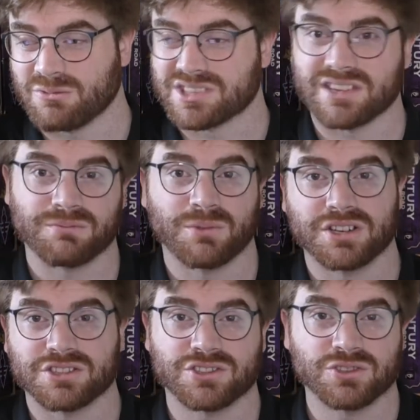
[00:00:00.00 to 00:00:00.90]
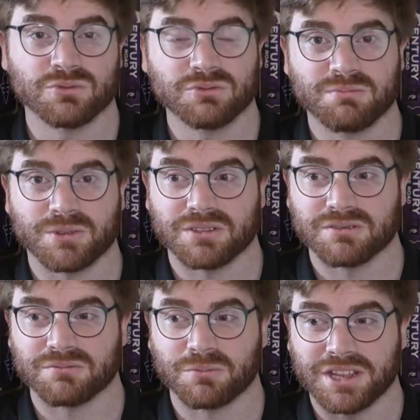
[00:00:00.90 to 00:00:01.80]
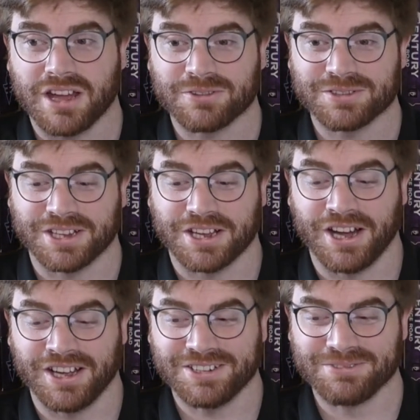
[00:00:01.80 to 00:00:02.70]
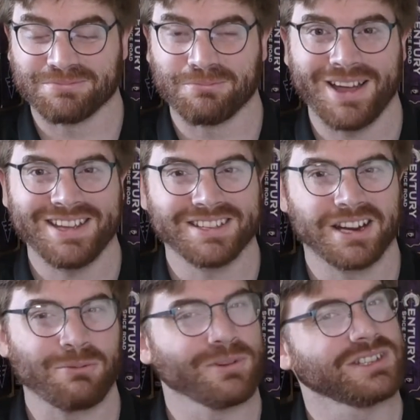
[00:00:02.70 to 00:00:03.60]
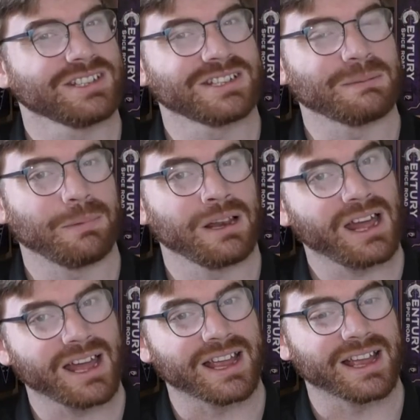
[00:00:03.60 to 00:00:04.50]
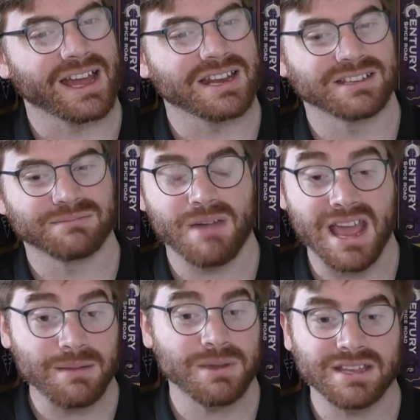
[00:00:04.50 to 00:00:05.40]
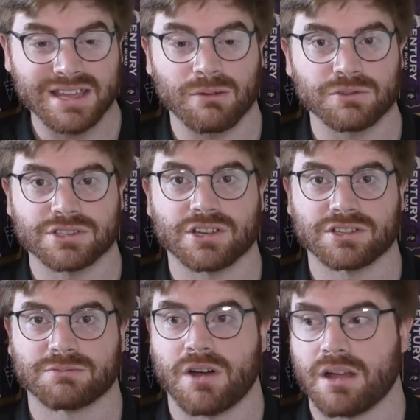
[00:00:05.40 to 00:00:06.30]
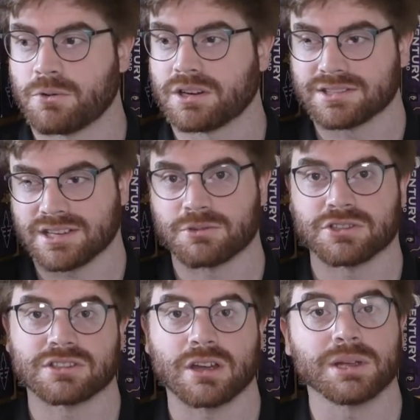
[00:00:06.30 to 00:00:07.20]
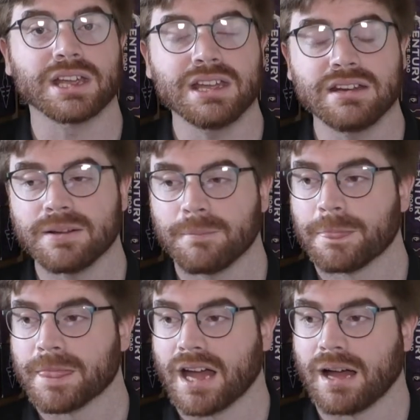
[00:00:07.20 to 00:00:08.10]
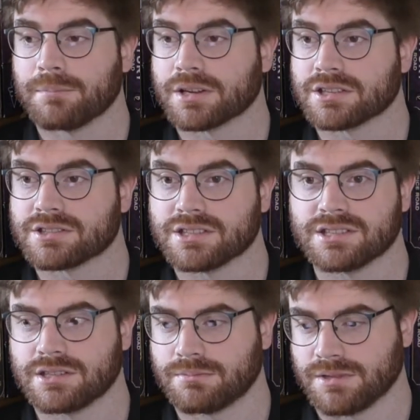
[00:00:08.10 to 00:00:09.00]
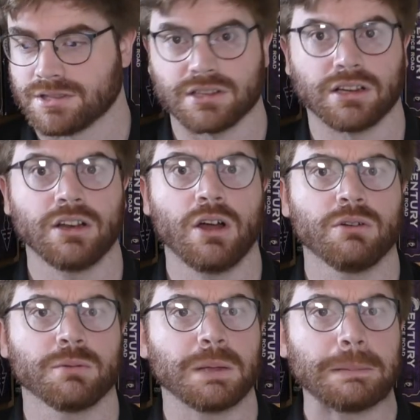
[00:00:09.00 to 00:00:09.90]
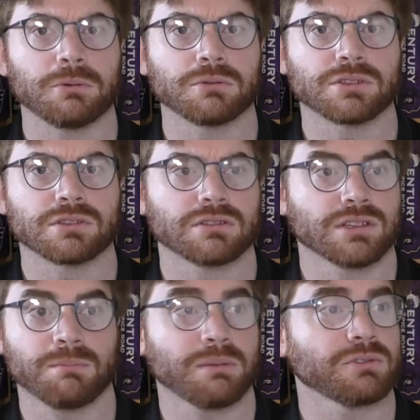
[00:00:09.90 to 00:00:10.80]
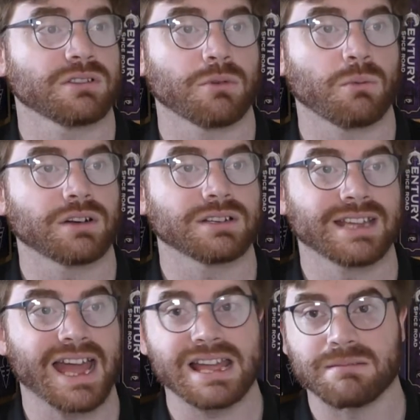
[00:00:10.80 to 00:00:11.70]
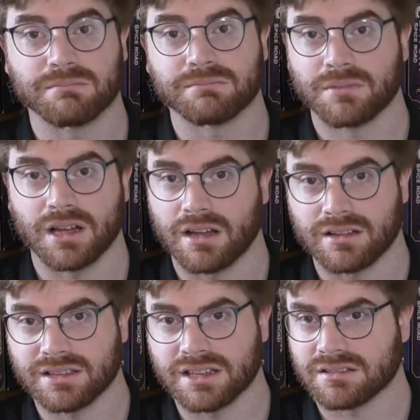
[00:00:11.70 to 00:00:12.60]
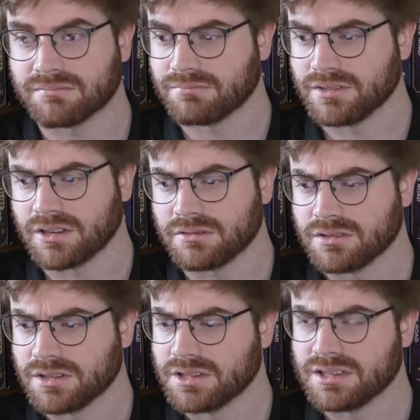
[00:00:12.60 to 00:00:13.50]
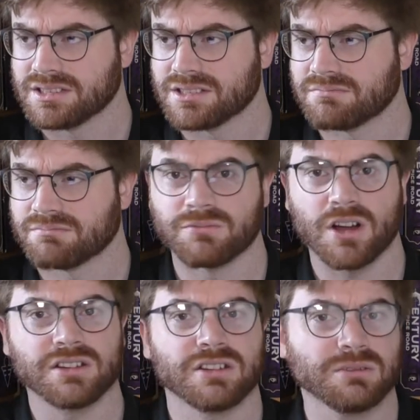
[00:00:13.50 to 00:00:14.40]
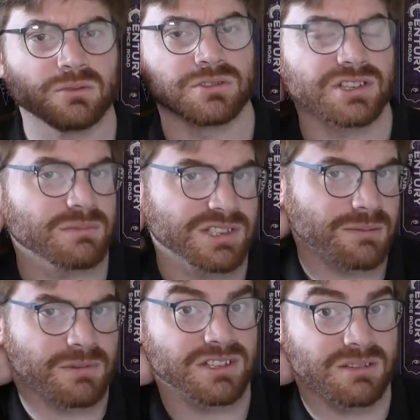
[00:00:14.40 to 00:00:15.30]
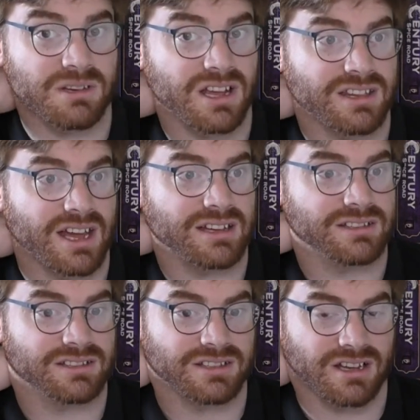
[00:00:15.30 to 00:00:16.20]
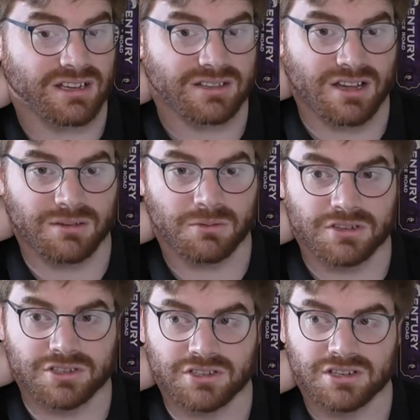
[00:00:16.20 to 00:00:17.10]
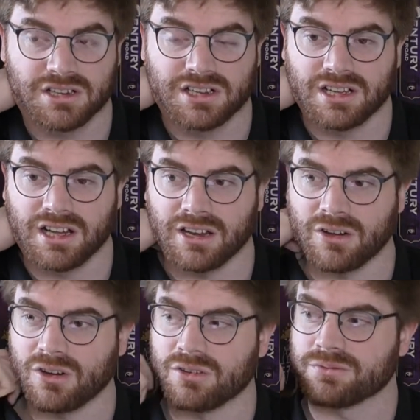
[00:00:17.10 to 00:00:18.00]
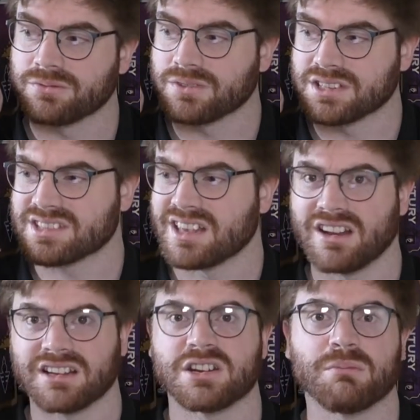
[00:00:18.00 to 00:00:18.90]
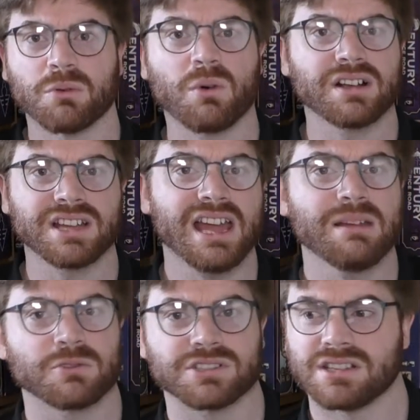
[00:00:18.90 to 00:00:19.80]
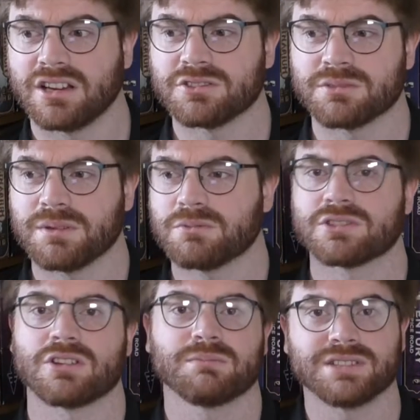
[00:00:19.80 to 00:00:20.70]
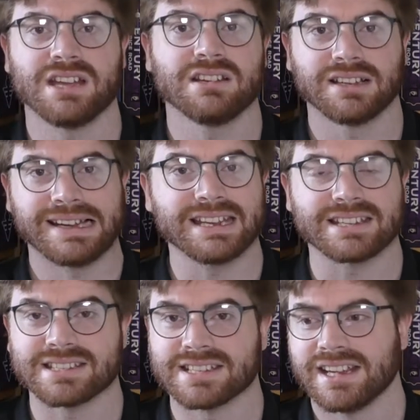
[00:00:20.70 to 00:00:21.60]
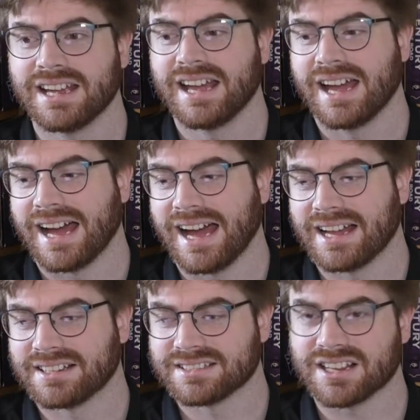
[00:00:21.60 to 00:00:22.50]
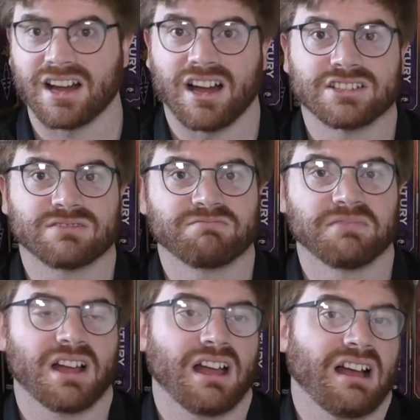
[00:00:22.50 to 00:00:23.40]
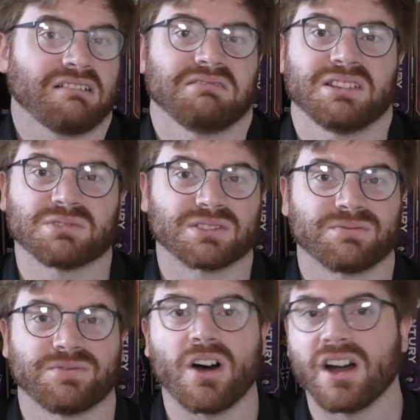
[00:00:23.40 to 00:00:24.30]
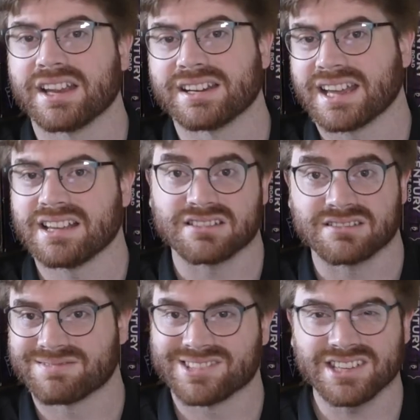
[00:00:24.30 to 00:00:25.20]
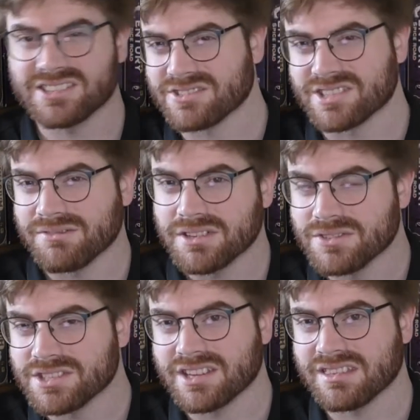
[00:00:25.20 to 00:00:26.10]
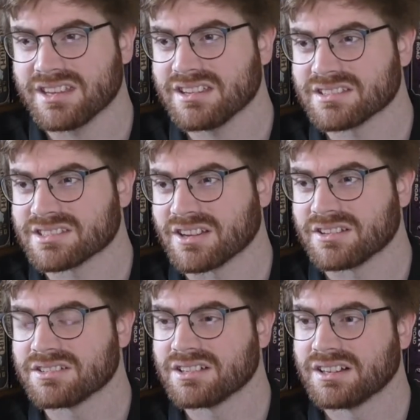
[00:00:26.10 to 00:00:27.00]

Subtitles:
was Seven Wonders Duel, but without the kind of way that I wanted to play, and maybe that was just my preconceptions going in, because this is a load of some people's number one game. I think, is it Rado or James Stegmaier, someone like that I watch a lot of. It's then like number one game, or it's in loads of people's top 10 at least. And it was fine. Again, 6 or 7 of us, I think, so